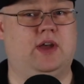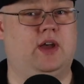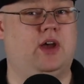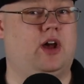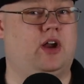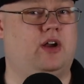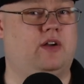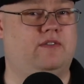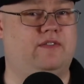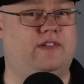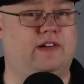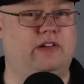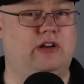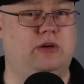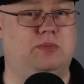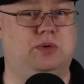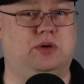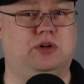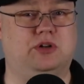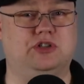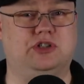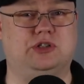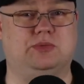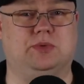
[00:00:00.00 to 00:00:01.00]
and are very
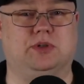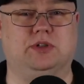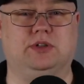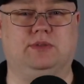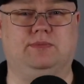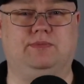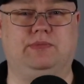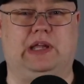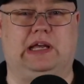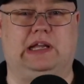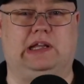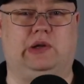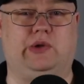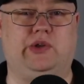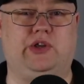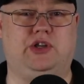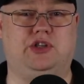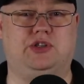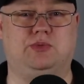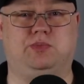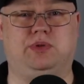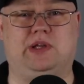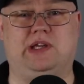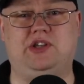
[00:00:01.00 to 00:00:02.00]
portable, allowing you
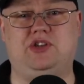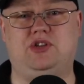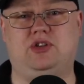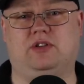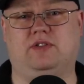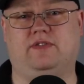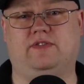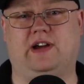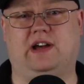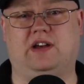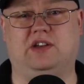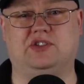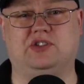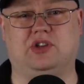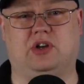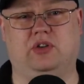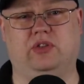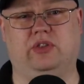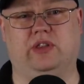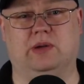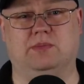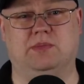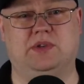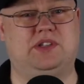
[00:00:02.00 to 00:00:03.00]
to place your files
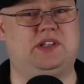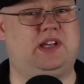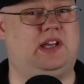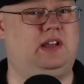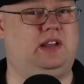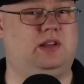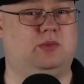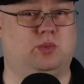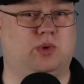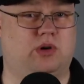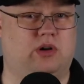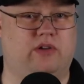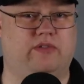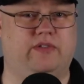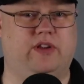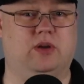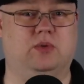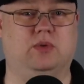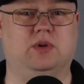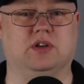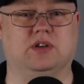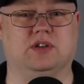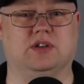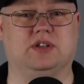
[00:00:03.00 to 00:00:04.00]
on them and take them wherever you
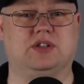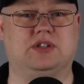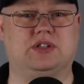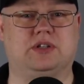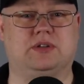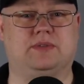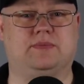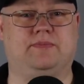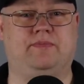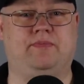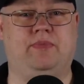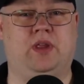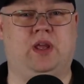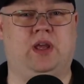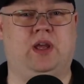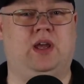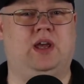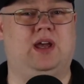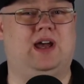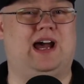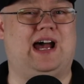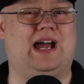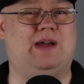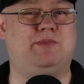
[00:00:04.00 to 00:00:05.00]
want.
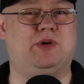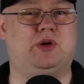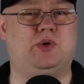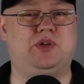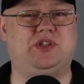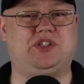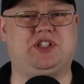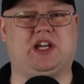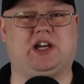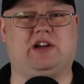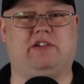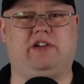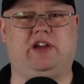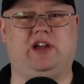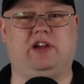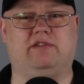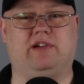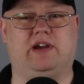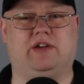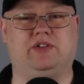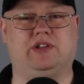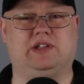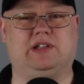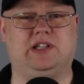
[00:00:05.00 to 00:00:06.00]
I'm always carrying
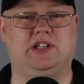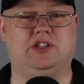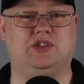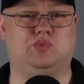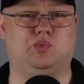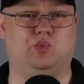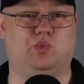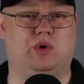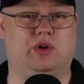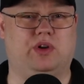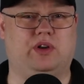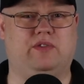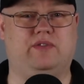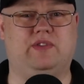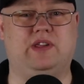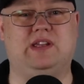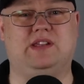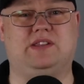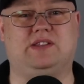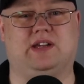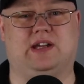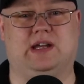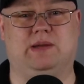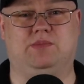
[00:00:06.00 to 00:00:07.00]
around at least one of
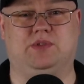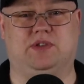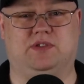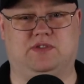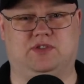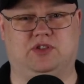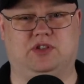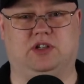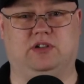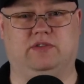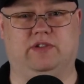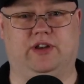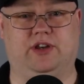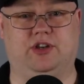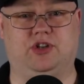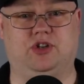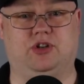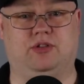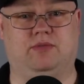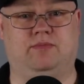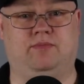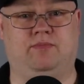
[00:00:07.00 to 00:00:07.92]
these types of storage.